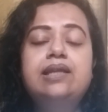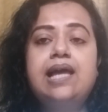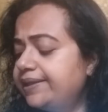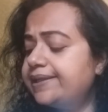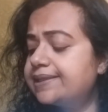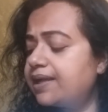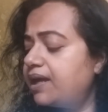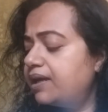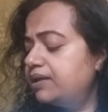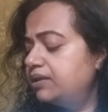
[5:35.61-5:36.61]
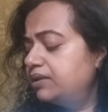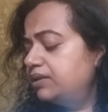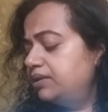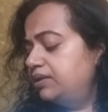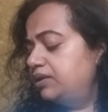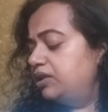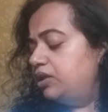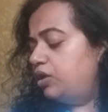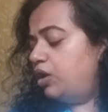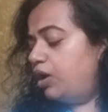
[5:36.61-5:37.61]
And these are
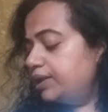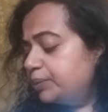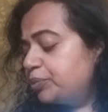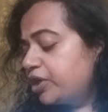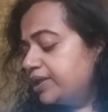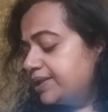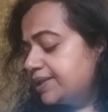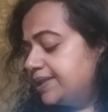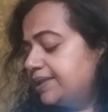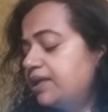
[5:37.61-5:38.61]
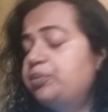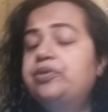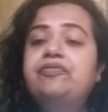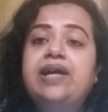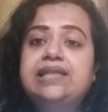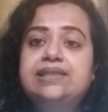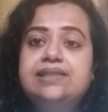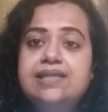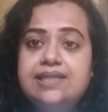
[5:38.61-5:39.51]
all the products that are provided